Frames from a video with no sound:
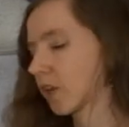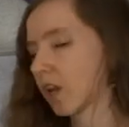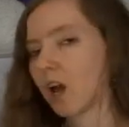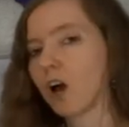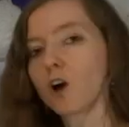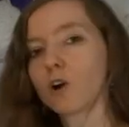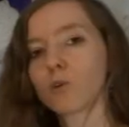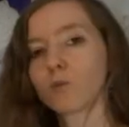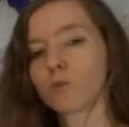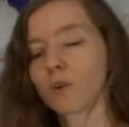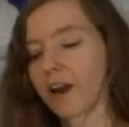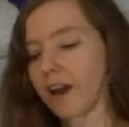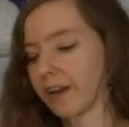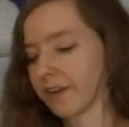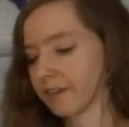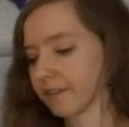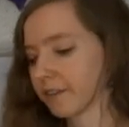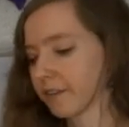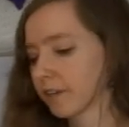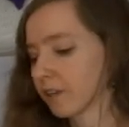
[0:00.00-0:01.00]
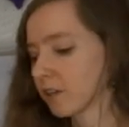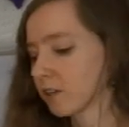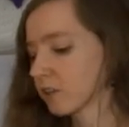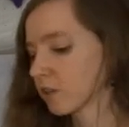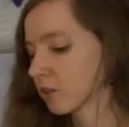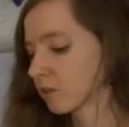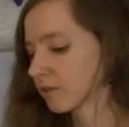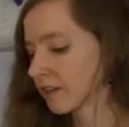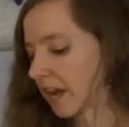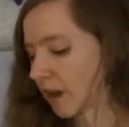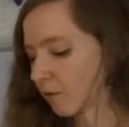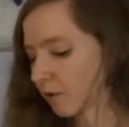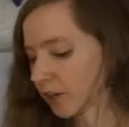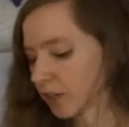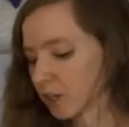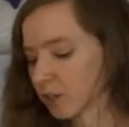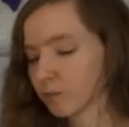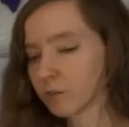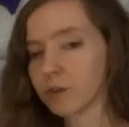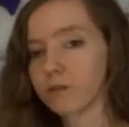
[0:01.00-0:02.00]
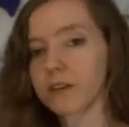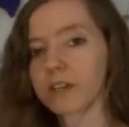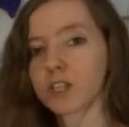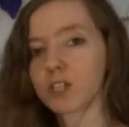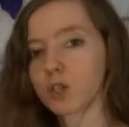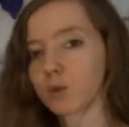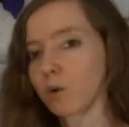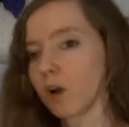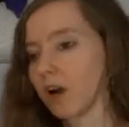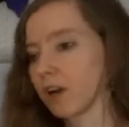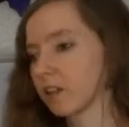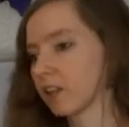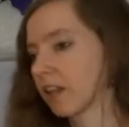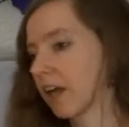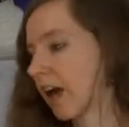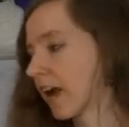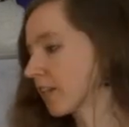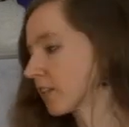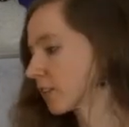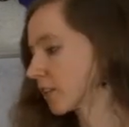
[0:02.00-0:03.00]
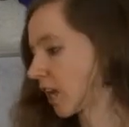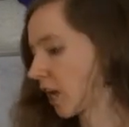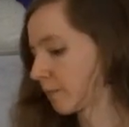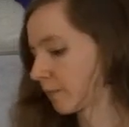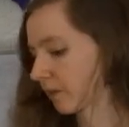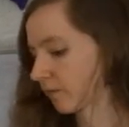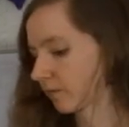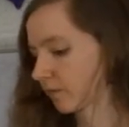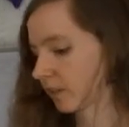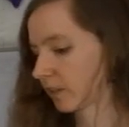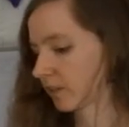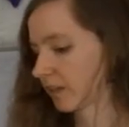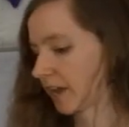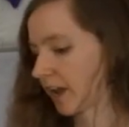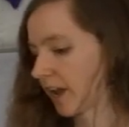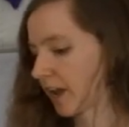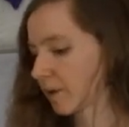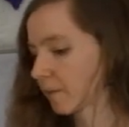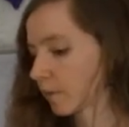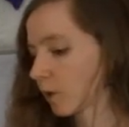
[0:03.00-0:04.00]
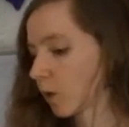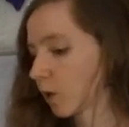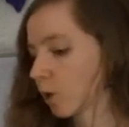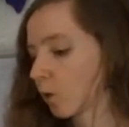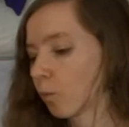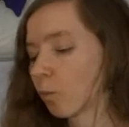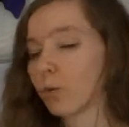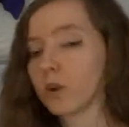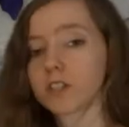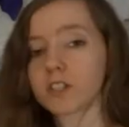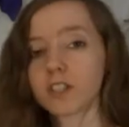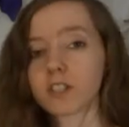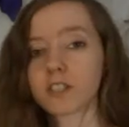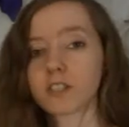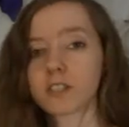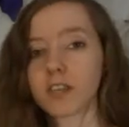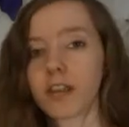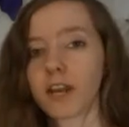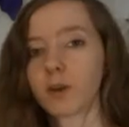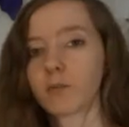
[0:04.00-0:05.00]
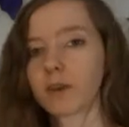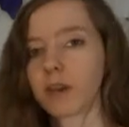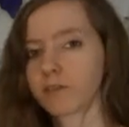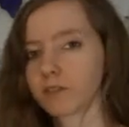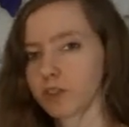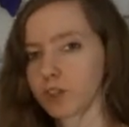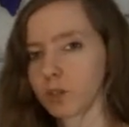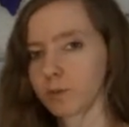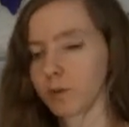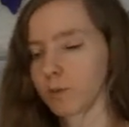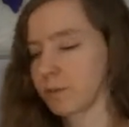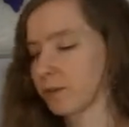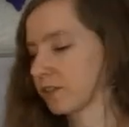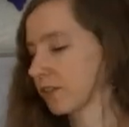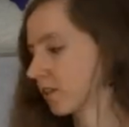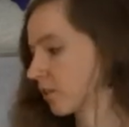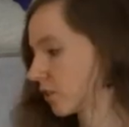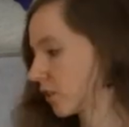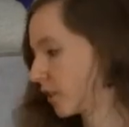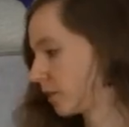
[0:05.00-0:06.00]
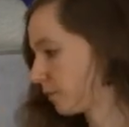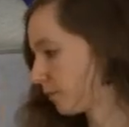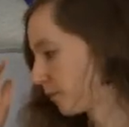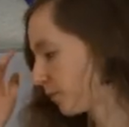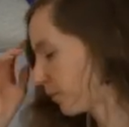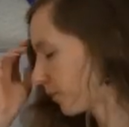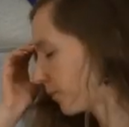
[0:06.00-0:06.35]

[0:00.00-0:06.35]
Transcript: All right, so now we're going to move into our last topic for the day, which is standing waves and superposition.